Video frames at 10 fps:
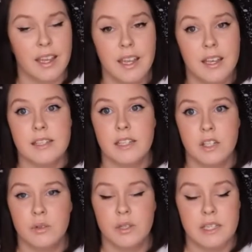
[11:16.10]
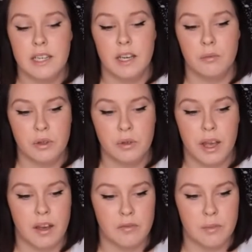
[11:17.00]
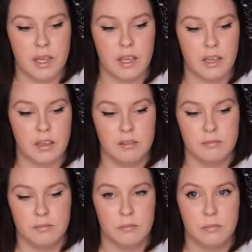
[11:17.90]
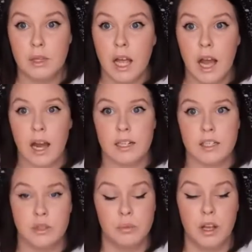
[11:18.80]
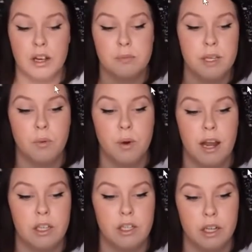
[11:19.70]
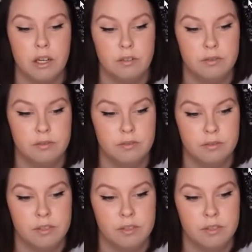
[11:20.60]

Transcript: I can't send you a DM. You have me blocked. You blocked me a while ago.